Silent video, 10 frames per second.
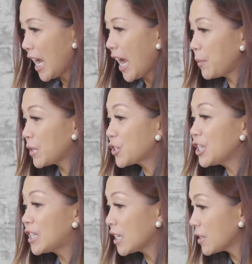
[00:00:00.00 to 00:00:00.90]
and when she
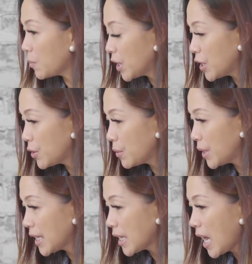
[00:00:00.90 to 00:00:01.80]
doesn't want to do
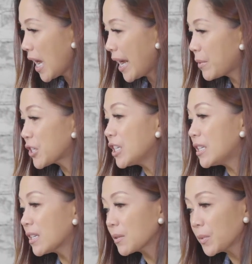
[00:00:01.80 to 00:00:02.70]
it and when she
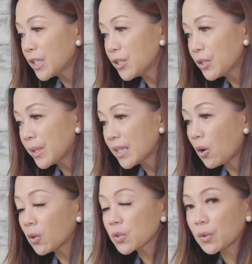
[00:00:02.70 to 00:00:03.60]
doesn't want to do it,
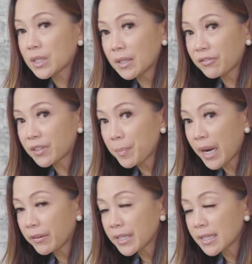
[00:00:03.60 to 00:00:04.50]
also a tip for
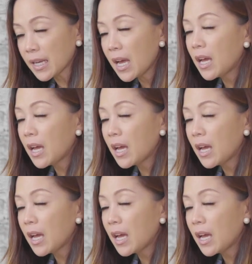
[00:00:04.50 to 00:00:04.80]
parents,